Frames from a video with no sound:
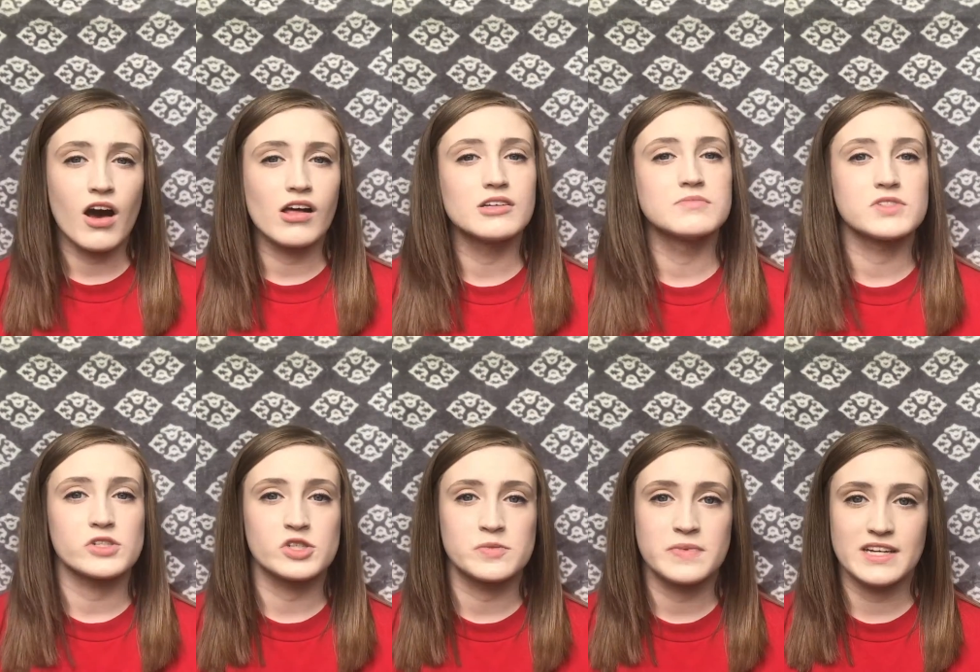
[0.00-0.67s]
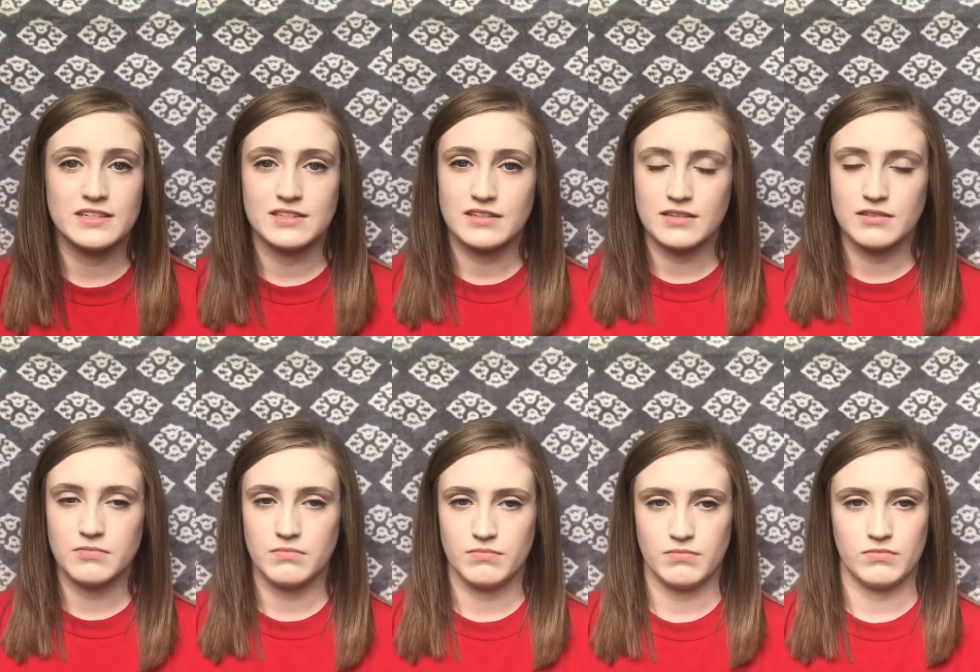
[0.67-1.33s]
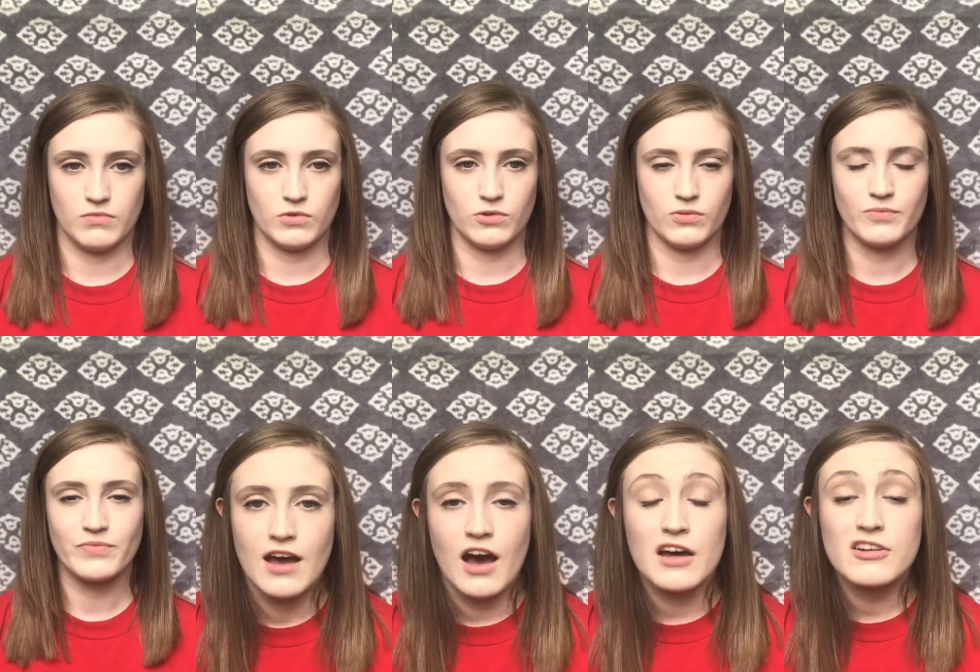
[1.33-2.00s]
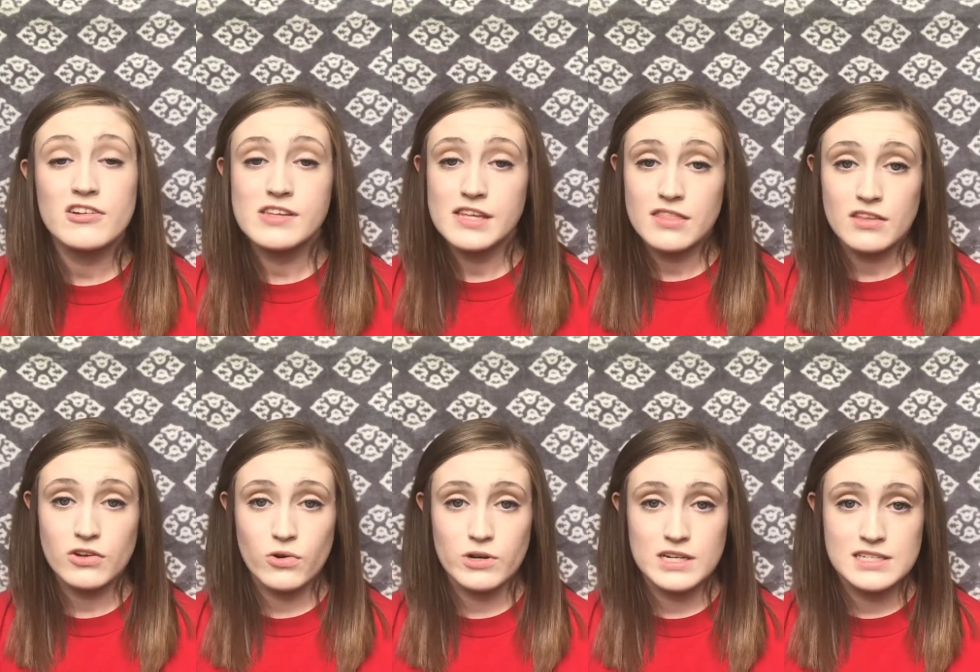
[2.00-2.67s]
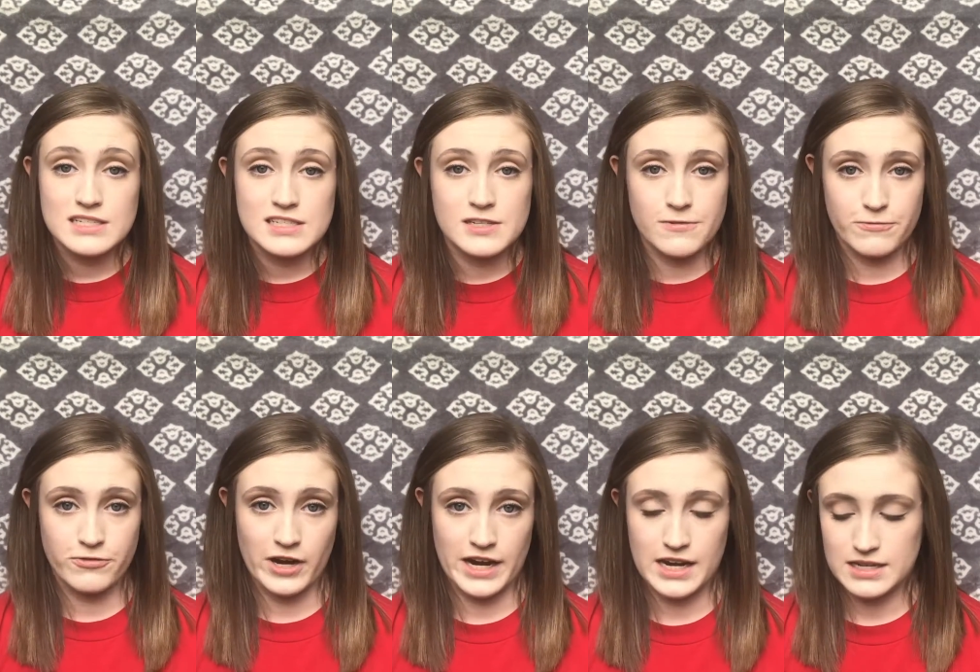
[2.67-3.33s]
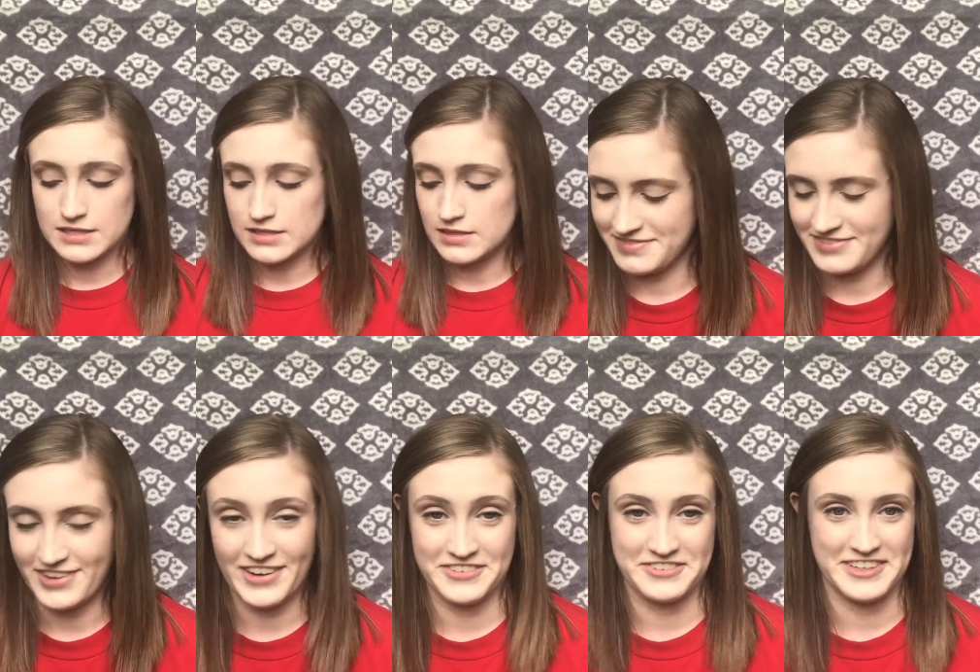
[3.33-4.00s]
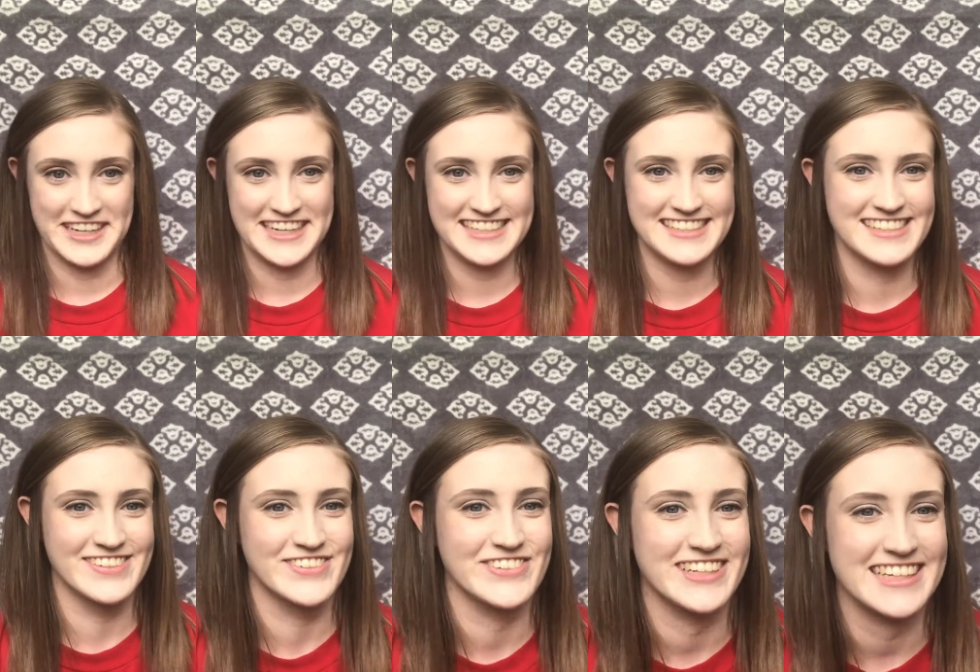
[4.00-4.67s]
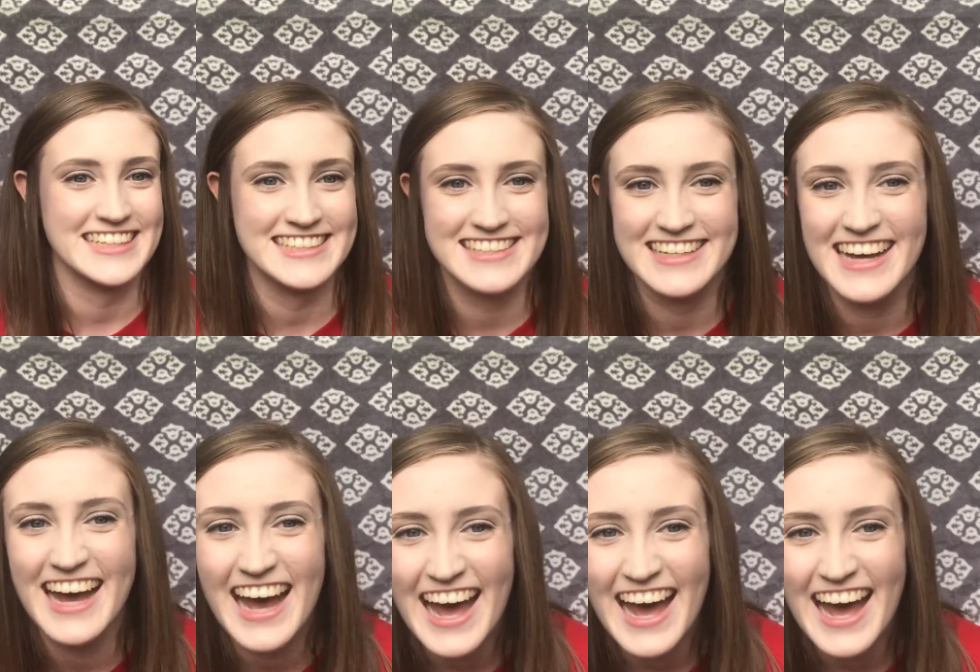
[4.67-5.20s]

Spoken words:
columns are split. Underneath the cornice is a frieze. Not a phrase, a frieze.